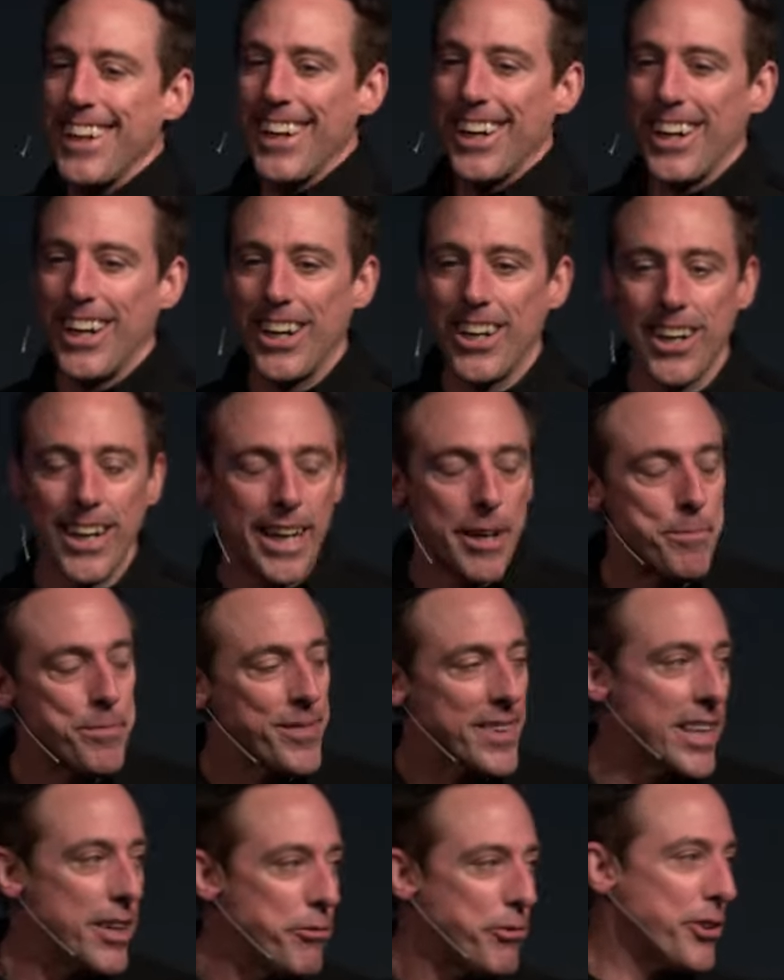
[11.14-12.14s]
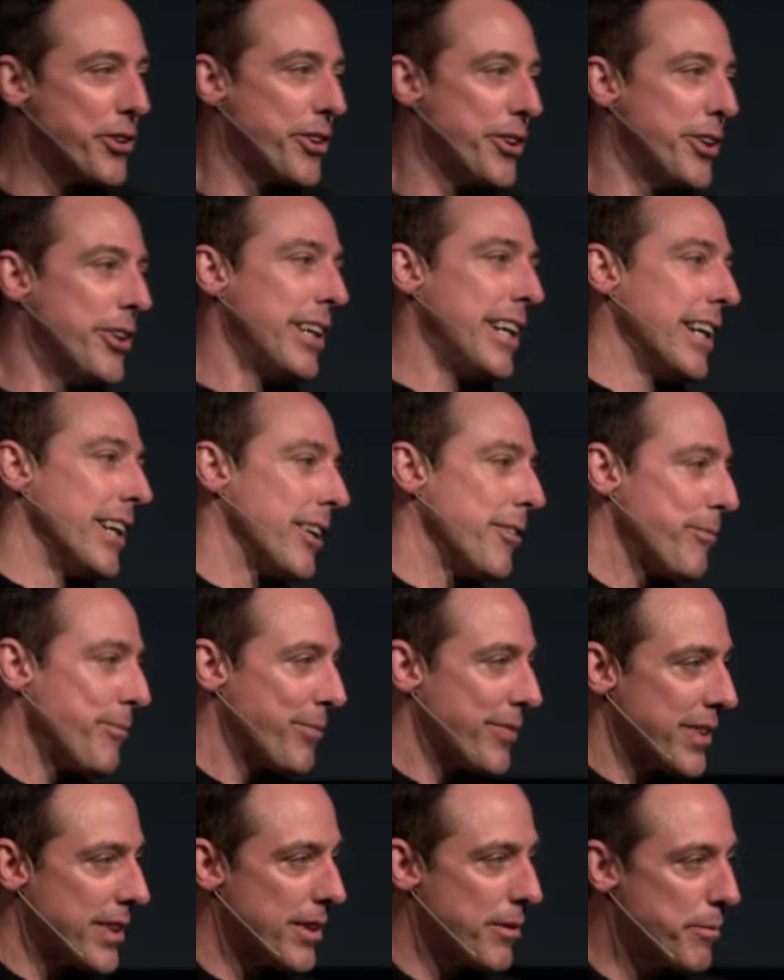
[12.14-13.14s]
All right, if you're new here,
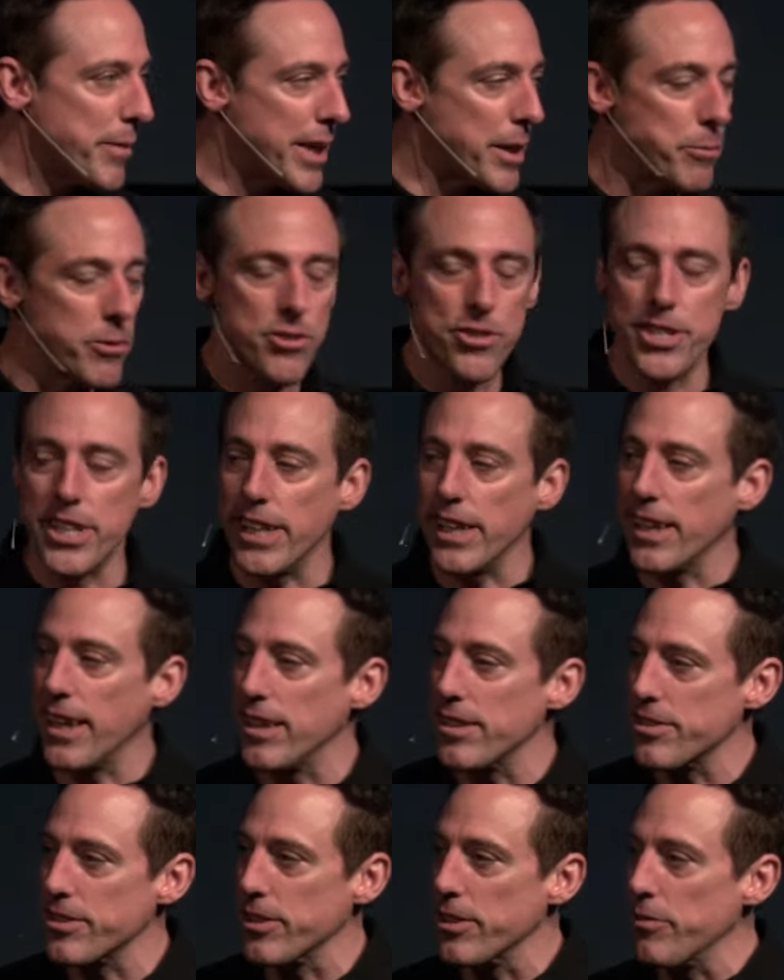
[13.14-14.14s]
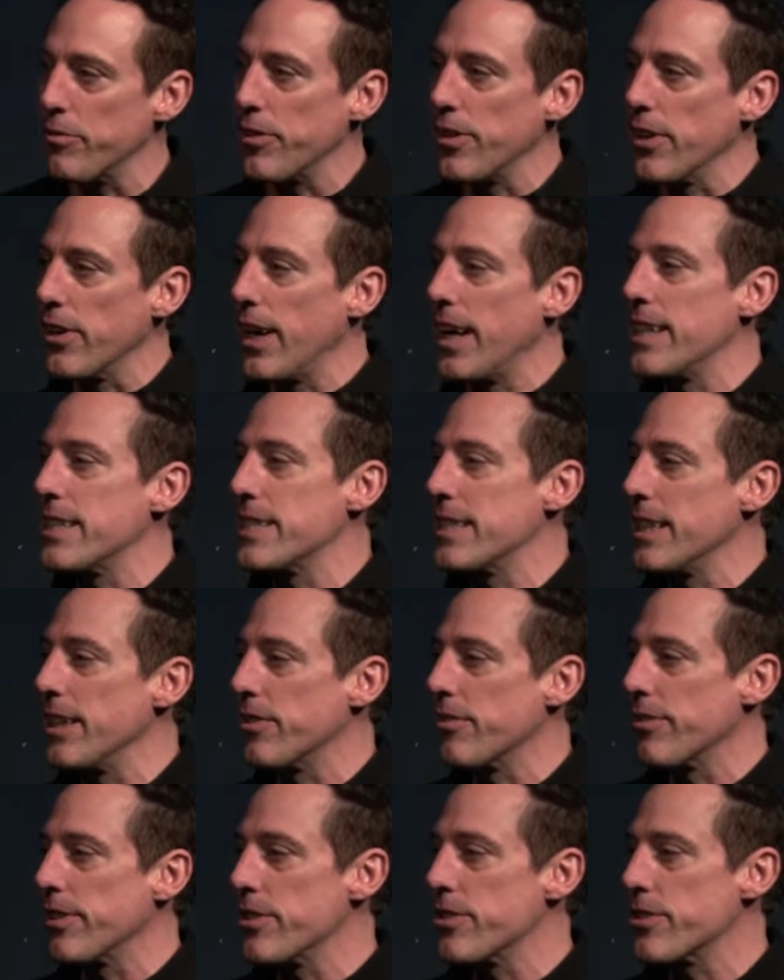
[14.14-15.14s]
my name is Gene. I serve here at
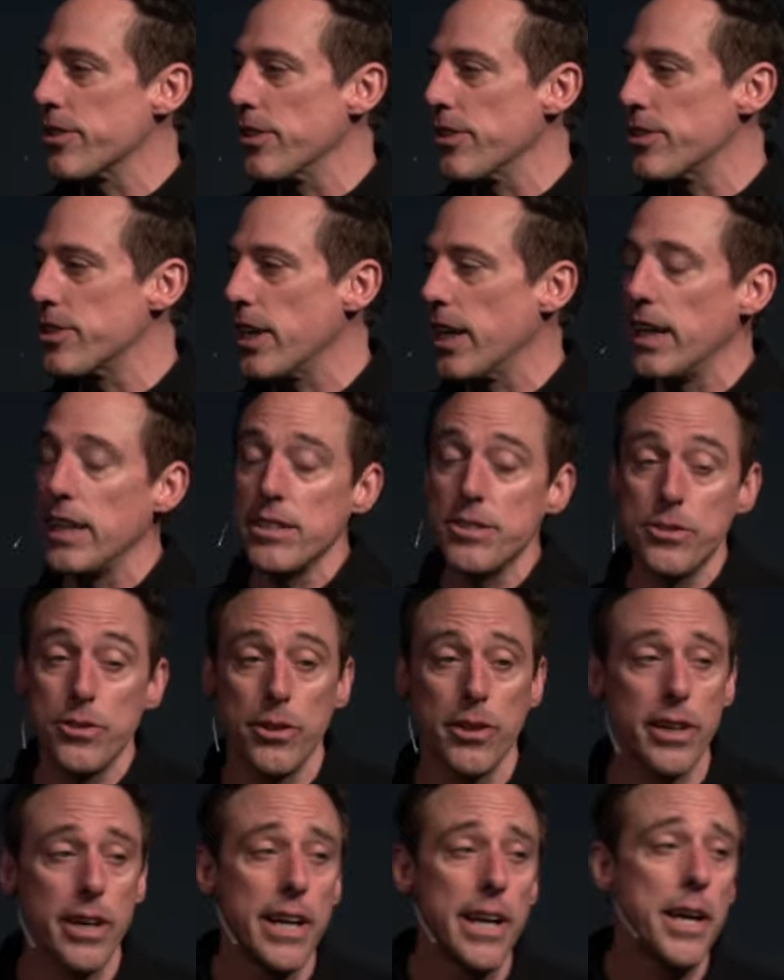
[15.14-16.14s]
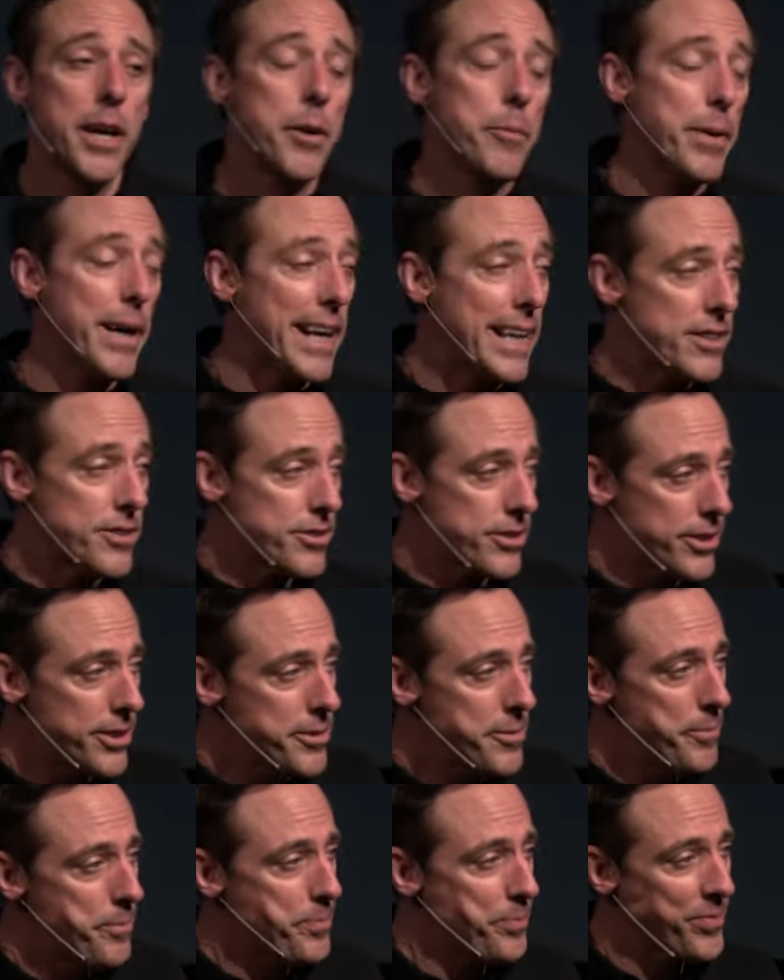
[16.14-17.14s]
C3 Church as your
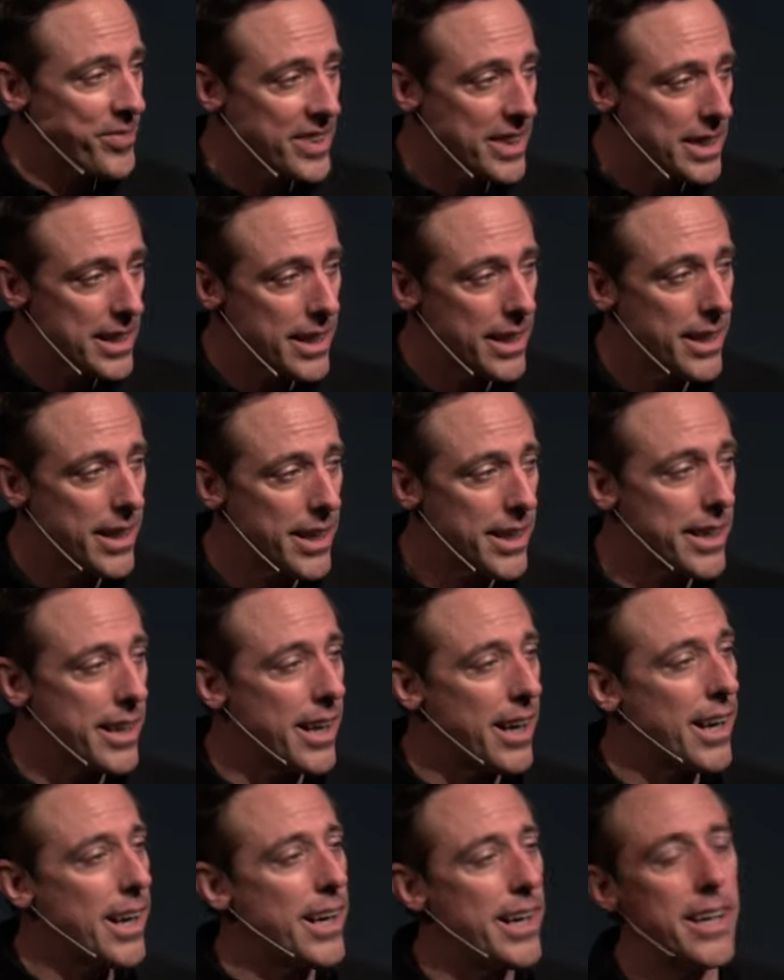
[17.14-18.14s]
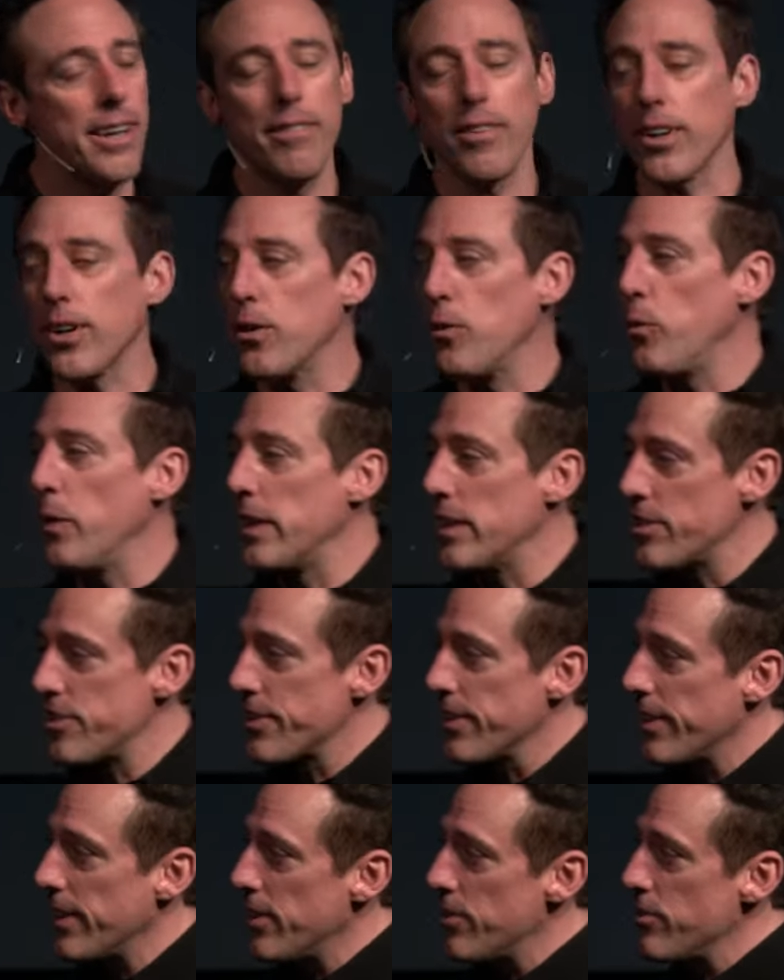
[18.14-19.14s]
pastor, and I have a
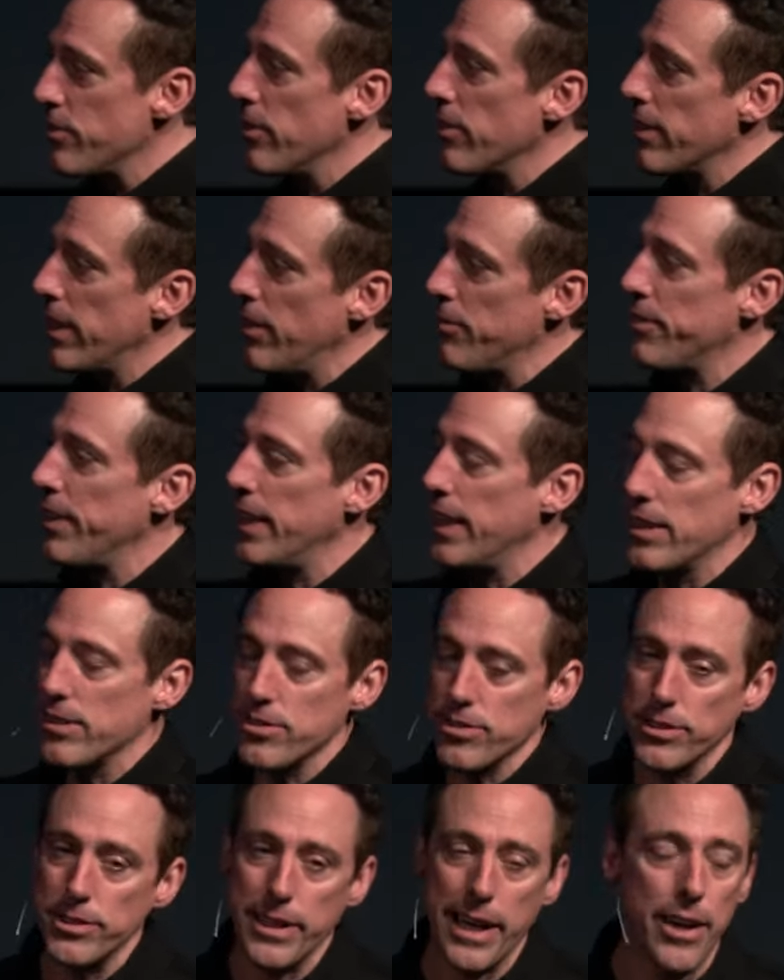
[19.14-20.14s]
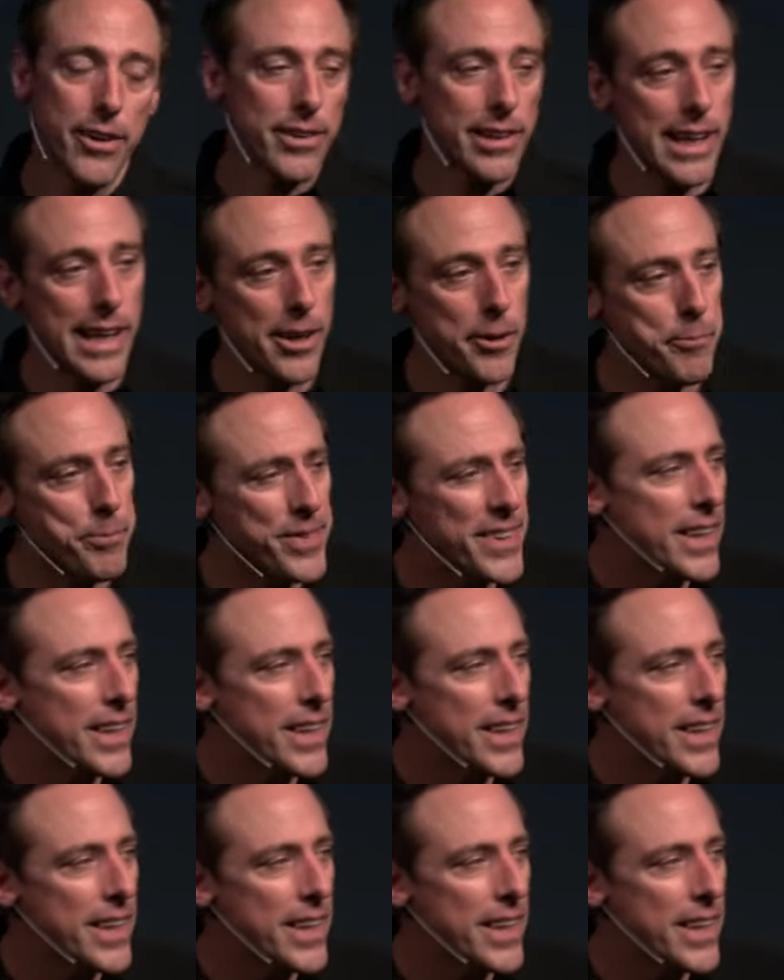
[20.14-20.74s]
question that you don't have to answer out loud.